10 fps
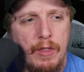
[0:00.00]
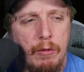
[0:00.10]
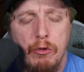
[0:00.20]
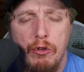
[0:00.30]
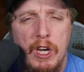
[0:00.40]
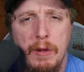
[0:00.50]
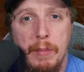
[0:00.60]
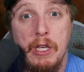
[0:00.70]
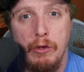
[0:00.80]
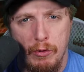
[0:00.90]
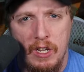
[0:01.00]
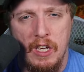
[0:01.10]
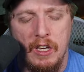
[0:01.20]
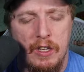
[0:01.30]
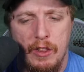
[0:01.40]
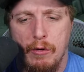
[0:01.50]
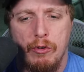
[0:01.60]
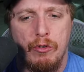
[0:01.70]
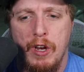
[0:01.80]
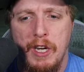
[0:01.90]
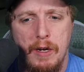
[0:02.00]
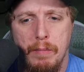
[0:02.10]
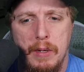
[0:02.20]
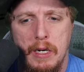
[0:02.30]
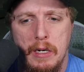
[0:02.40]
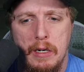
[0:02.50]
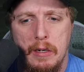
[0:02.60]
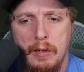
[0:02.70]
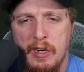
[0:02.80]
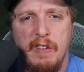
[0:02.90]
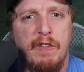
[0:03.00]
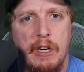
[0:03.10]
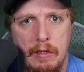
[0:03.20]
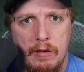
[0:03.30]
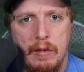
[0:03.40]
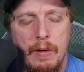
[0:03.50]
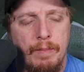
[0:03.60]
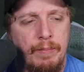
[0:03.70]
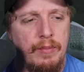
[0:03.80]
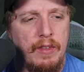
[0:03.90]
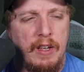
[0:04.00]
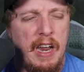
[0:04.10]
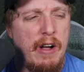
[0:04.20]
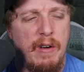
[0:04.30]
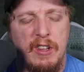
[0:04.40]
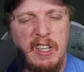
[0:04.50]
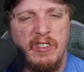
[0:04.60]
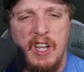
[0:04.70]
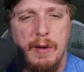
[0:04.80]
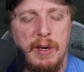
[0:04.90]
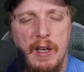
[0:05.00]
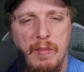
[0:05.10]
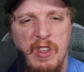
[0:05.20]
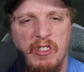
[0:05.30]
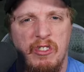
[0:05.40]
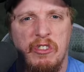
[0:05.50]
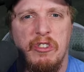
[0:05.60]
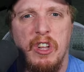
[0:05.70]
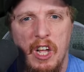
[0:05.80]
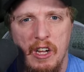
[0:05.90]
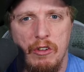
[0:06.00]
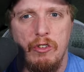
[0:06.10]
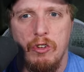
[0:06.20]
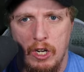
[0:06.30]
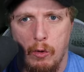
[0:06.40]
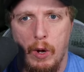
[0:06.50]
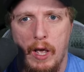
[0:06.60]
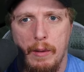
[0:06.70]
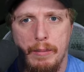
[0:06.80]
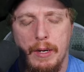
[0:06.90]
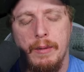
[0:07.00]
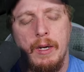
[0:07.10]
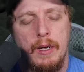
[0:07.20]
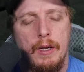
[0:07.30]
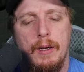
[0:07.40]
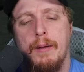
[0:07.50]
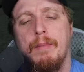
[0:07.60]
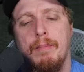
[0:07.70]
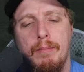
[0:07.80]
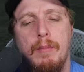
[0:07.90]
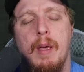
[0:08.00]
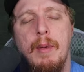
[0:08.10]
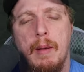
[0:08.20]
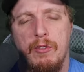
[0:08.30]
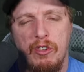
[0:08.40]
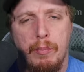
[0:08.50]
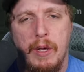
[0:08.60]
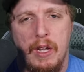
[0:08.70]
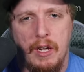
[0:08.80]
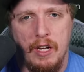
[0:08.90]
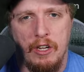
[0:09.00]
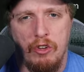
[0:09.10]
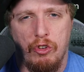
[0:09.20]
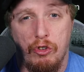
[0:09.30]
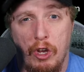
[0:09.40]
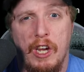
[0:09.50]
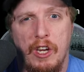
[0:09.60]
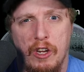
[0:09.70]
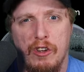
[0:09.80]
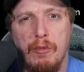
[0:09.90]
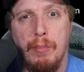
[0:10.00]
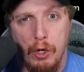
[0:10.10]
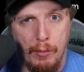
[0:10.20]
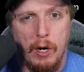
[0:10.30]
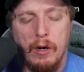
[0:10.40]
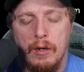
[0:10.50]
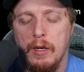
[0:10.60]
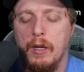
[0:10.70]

They were trying to be unique. They were trying to be different. And now everything's kind of become this sludge in a way, but maybe I'm just being a jaded boomer.